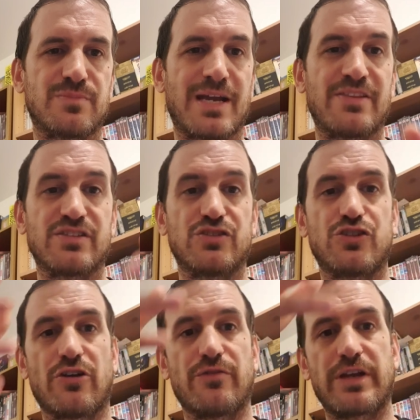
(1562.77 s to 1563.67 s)
Band. There's a
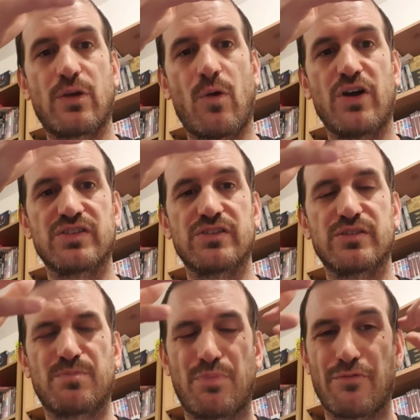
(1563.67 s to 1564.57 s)
giant Rayquaza
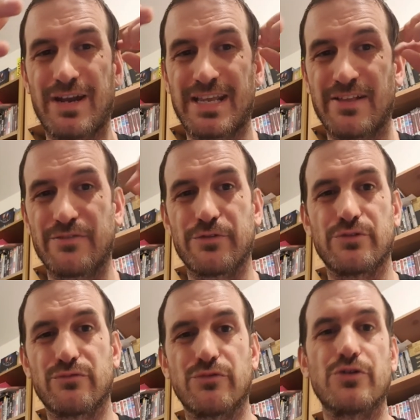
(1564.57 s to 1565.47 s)
that's breaking through
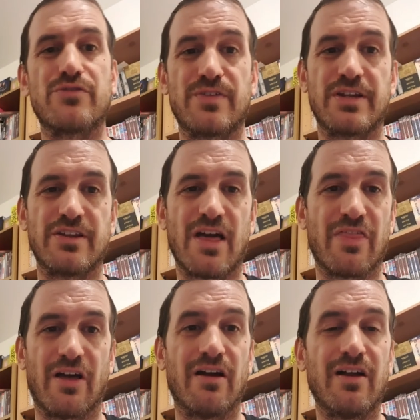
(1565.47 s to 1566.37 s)
the roof in
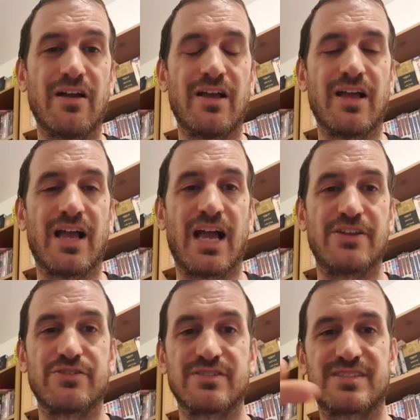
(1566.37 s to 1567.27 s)
another,
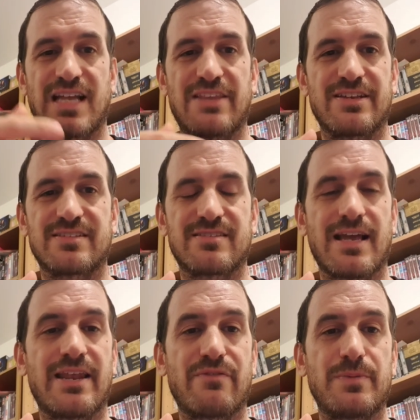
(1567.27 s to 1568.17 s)
and you can stand next to
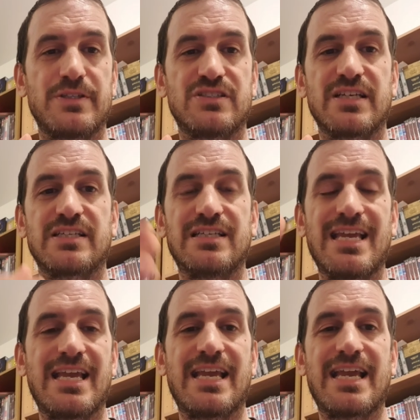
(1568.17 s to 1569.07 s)
that and have your picture taken.
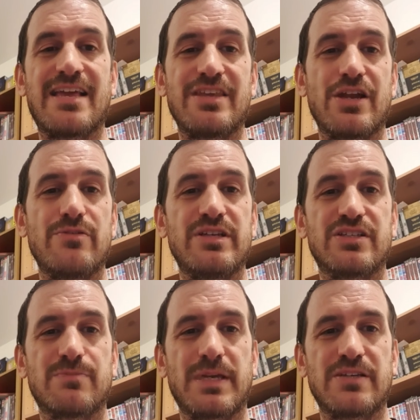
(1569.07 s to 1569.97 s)
Here, the only
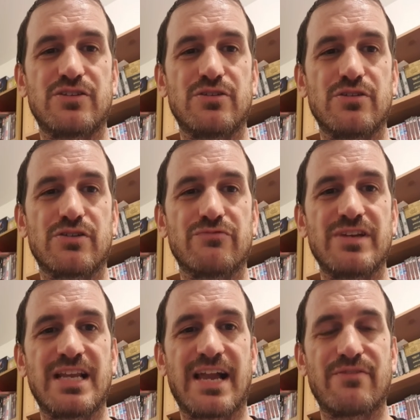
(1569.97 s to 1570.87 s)
Pikachu you could
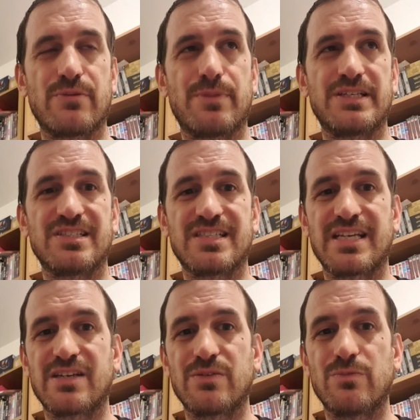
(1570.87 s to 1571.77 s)
really have your picture
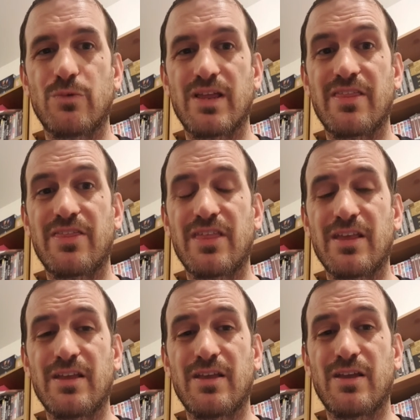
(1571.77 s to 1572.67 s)
taken with
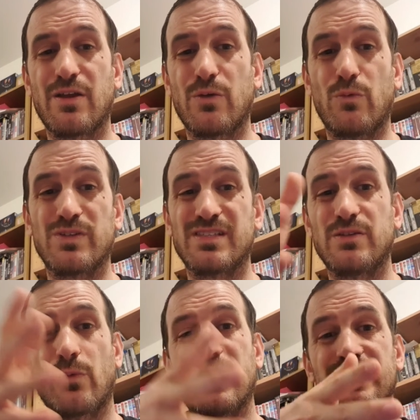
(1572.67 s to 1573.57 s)
was in
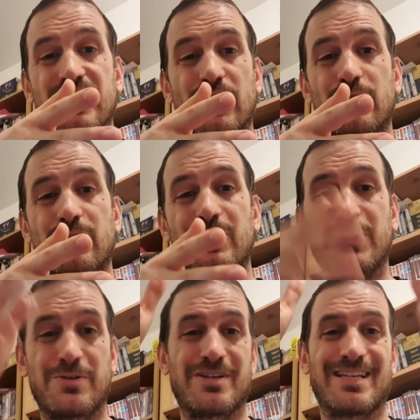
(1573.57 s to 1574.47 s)
the window,
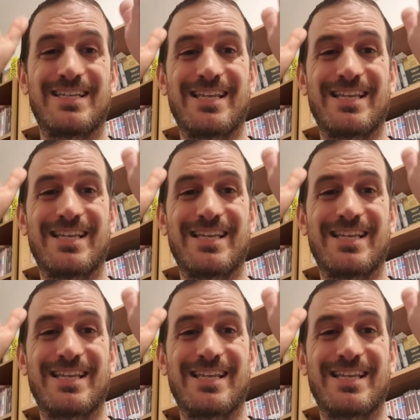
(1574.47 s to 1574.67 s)
so you could